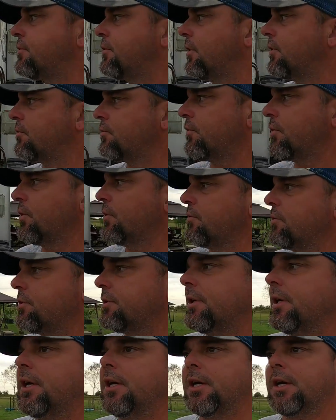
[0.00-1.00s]
grows
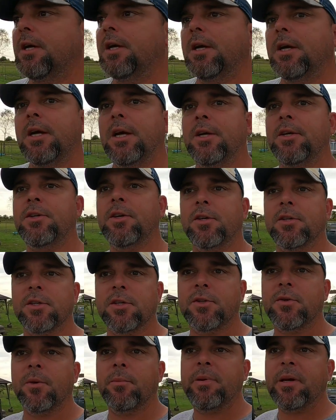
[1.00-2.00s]
roots, and turns
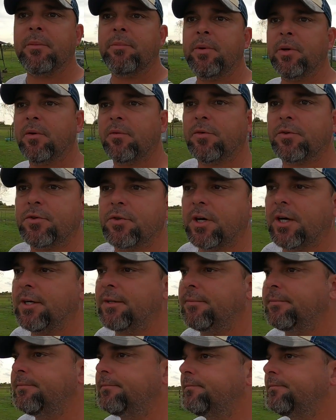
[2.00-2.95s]
into a big beautiful tree.